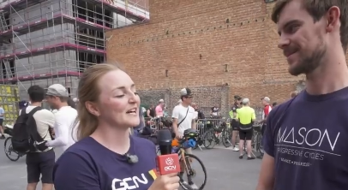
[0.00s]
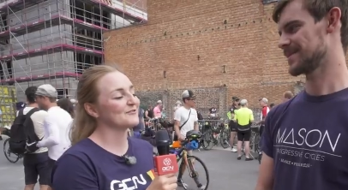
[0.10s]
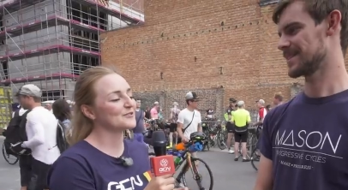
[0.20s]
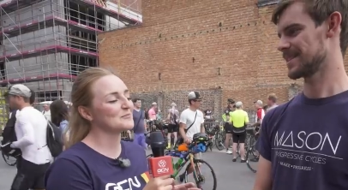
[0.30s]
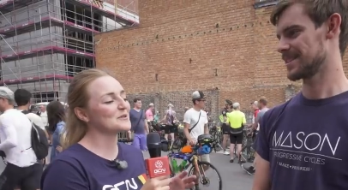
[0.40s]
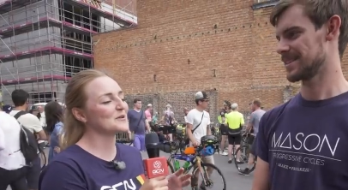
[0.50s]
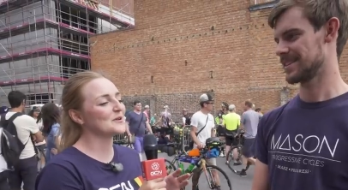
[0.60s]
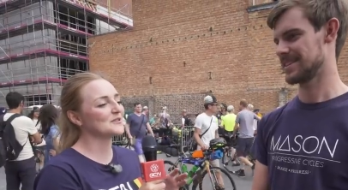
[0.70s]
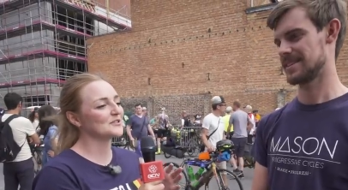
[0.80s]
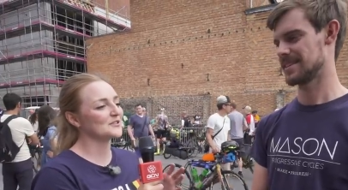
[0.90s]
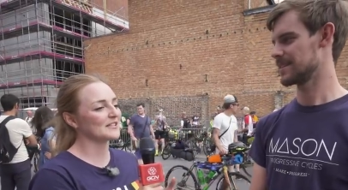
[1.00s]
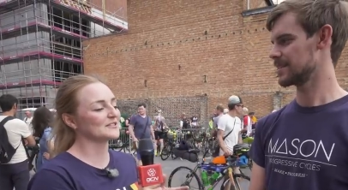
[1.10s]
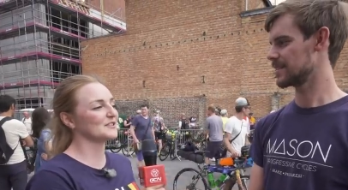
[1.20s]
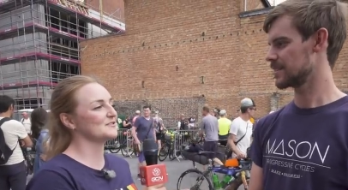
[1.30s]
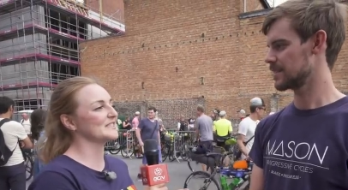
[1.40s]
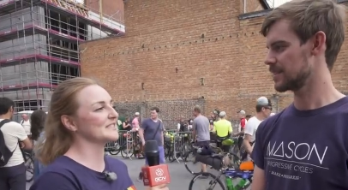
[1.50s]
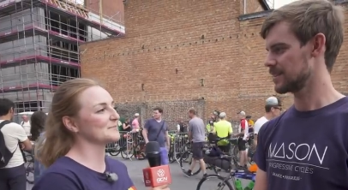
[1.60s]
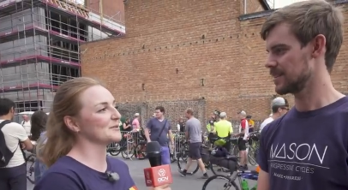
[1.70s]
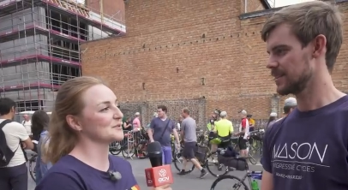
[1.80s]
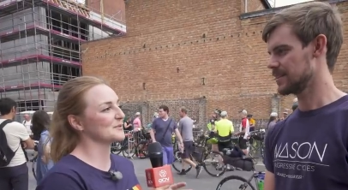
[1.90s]
Speaker 1: And from your 2015
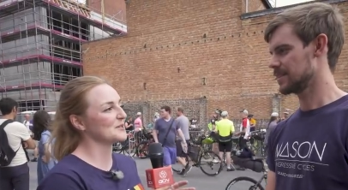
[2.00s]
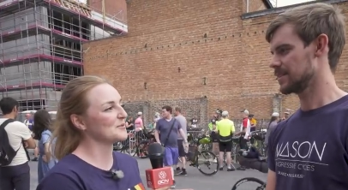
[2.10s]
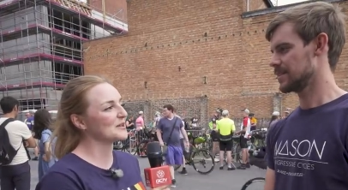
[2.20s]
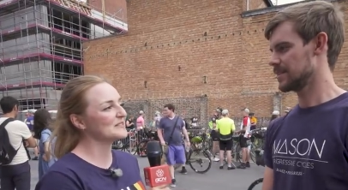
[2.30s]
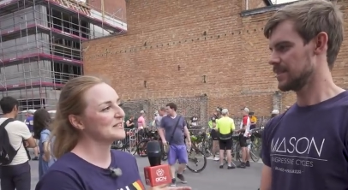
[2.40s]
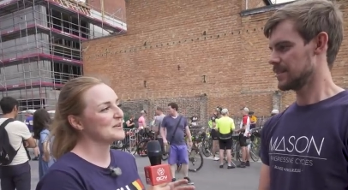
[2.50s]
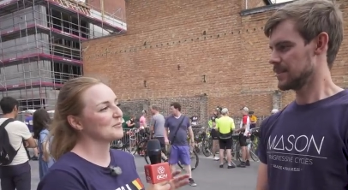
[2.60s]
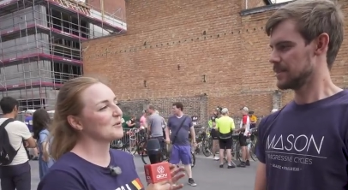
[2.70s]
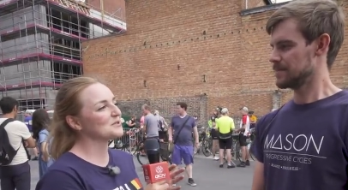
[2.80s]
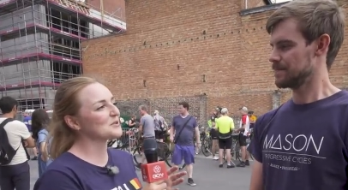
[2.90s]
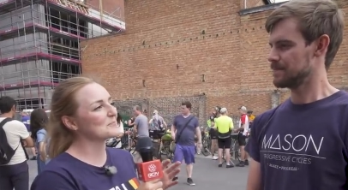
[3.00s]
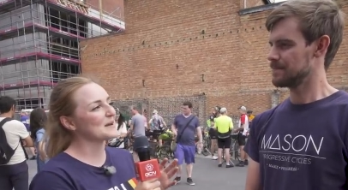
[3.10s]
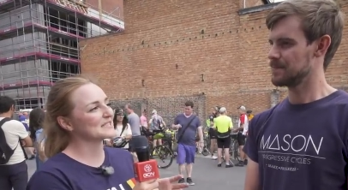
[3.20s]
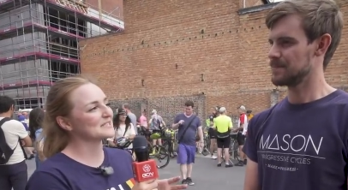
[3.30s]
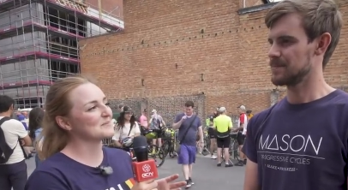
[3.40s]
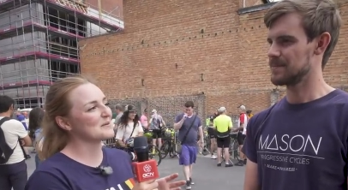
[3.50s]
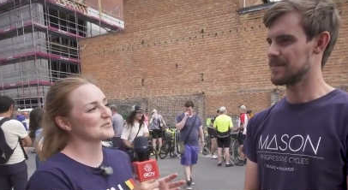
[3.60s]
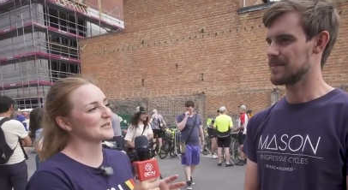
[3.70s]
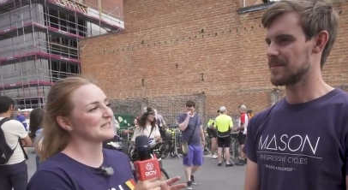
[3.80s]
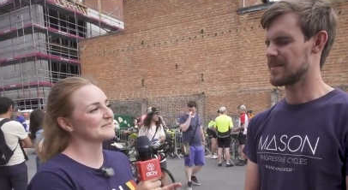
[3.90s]
experience when you won, what was your best
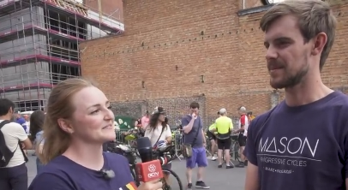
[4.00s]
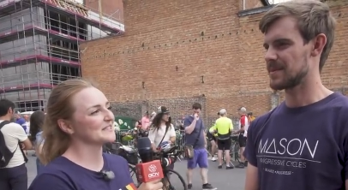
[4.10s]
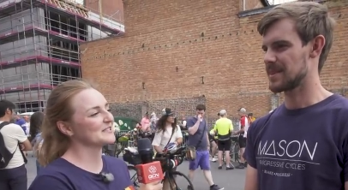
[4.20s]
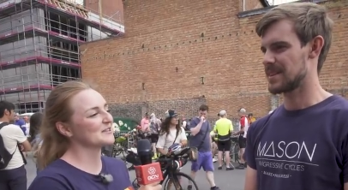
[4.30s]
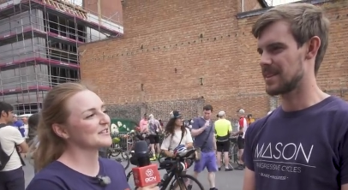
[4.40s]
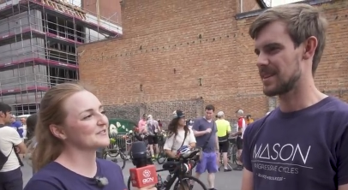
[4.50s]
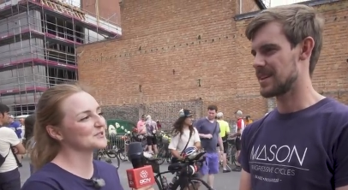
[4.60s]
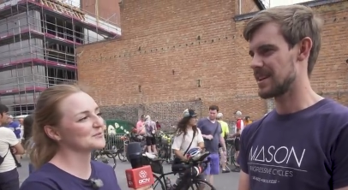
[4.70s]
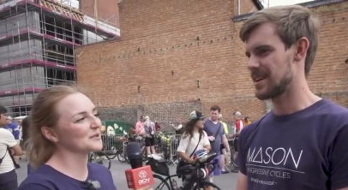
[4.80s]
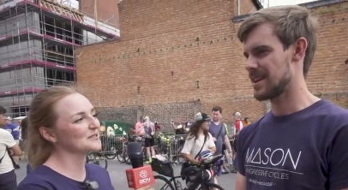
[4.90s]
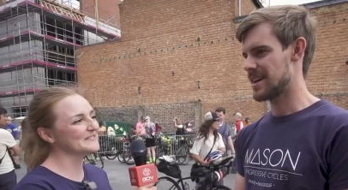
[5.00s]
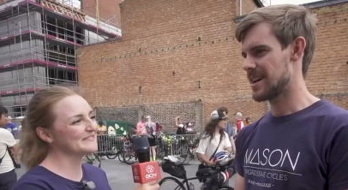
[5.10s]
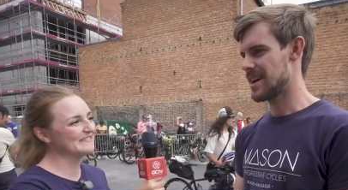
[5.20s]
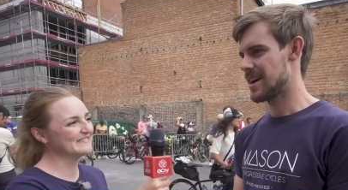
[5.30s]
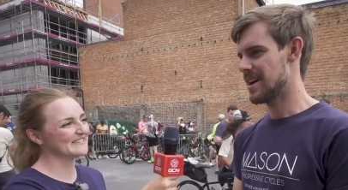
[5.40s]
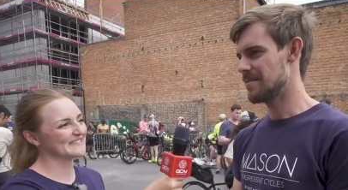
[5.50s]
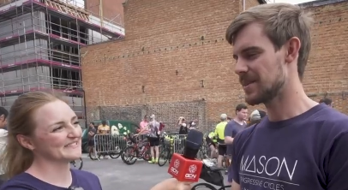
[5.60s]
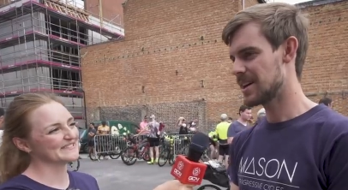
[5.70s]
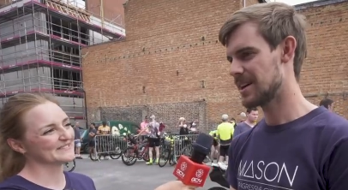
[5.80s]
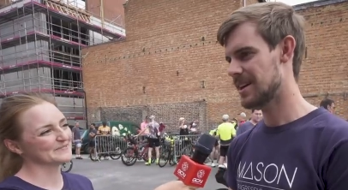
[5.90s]
memory? Can you think of just one?
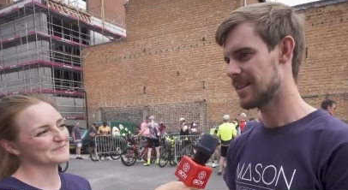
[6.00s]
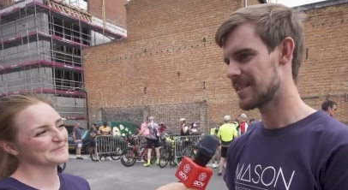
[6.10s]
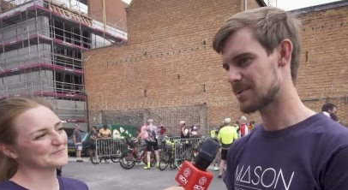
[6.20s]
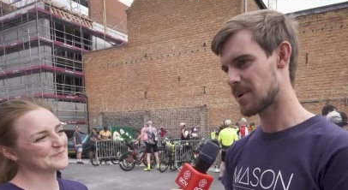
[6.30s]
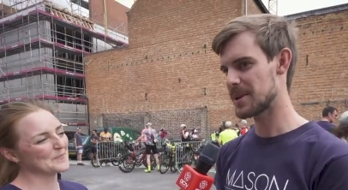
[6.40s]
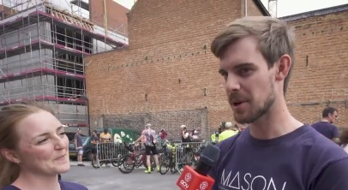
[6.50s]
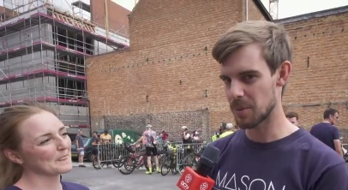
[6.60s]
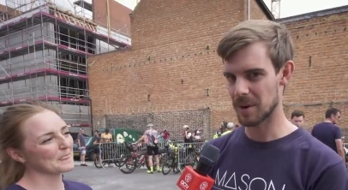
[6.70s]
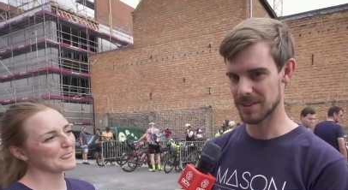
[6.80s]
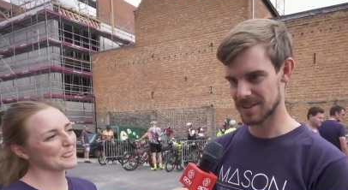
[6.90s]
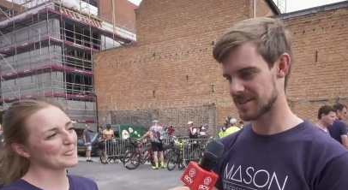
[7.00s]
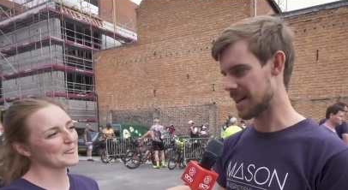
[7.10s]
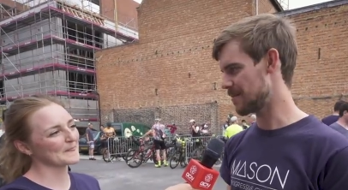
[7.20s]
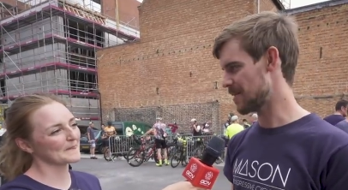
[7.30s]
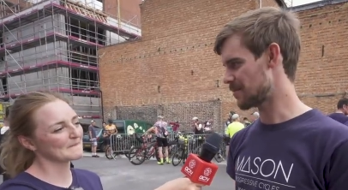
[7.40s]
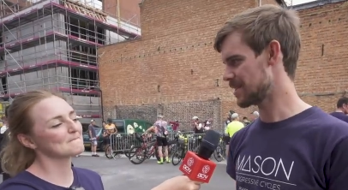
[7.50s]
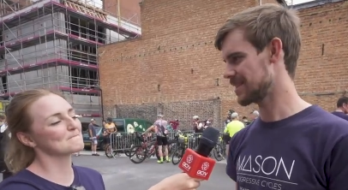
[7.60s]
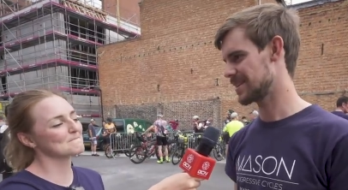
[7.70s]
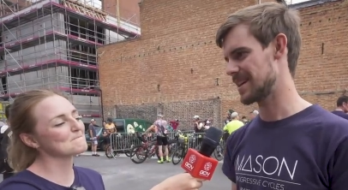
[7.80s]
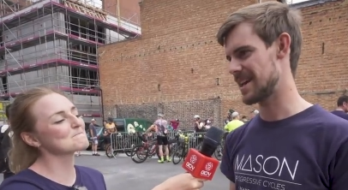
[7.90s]
Speaker 2: Um, there's probably no one set memory.
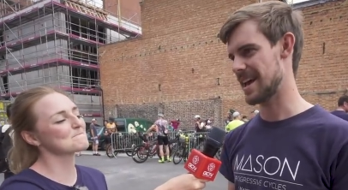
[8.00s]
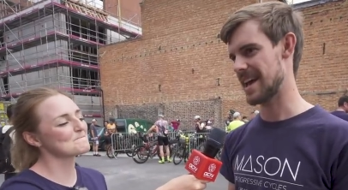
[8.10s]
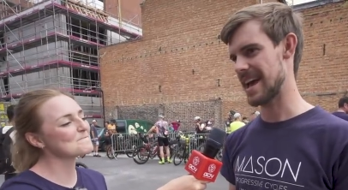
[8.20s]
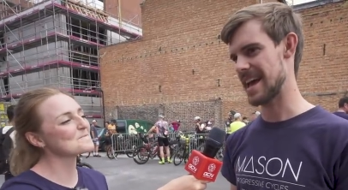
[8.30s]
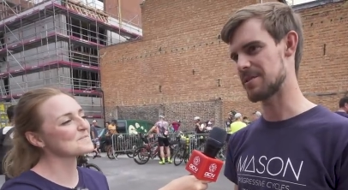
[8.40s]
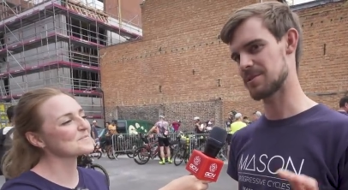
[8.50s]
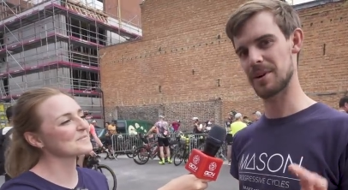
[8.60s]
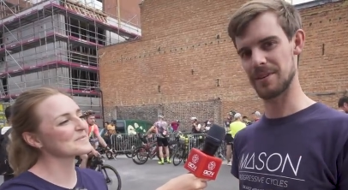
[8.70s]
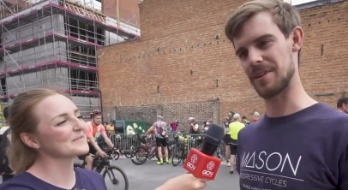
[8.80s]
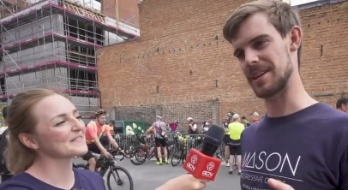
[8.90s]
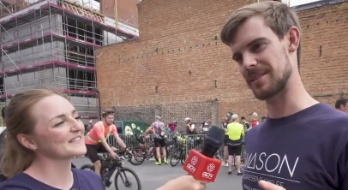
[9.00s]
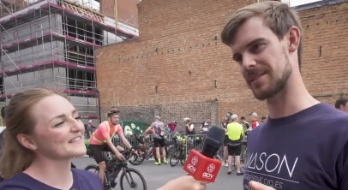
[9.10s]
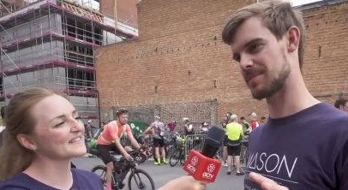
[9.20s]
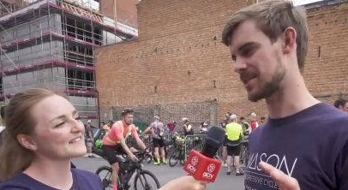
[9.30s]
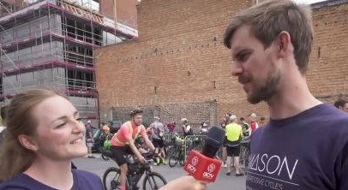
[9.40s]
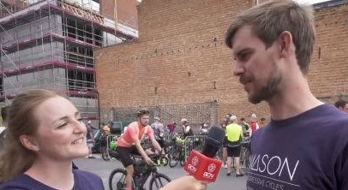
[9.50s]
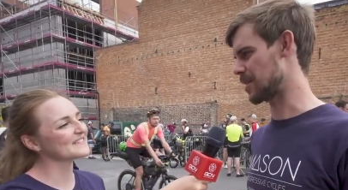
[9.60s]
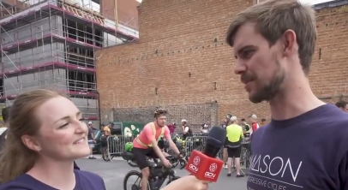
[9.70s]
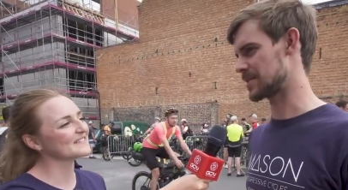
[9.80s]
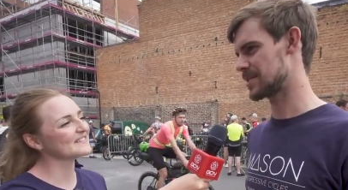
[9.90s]
It was probably very specific
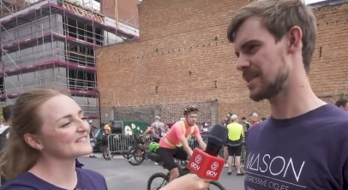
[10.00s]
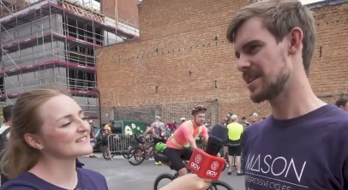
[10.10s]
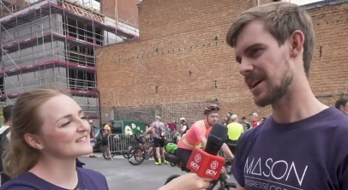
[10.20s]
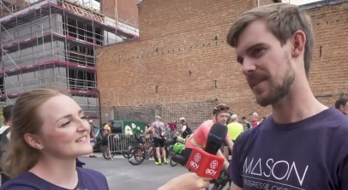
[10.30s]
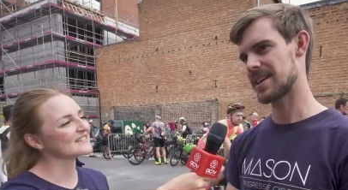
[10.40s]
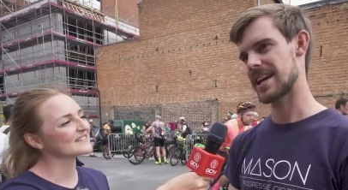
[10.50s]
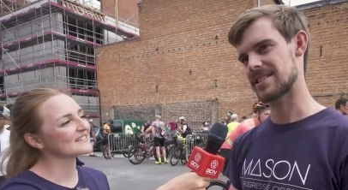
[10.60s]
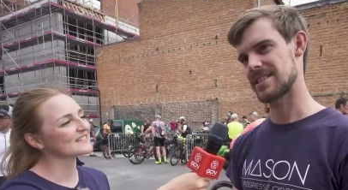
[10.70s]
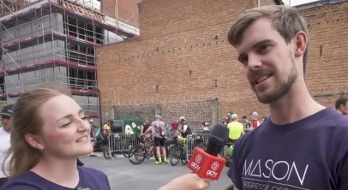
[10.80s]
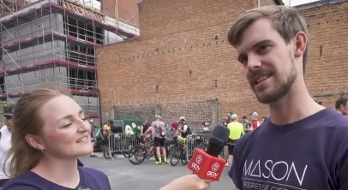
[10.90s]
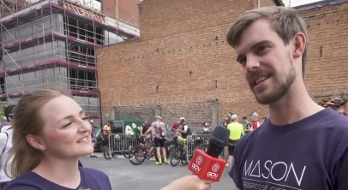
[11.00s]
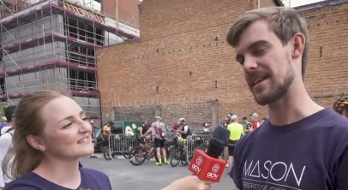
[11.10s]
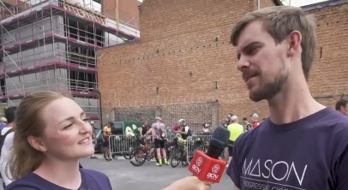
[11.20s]
moments. I think actually, yeah,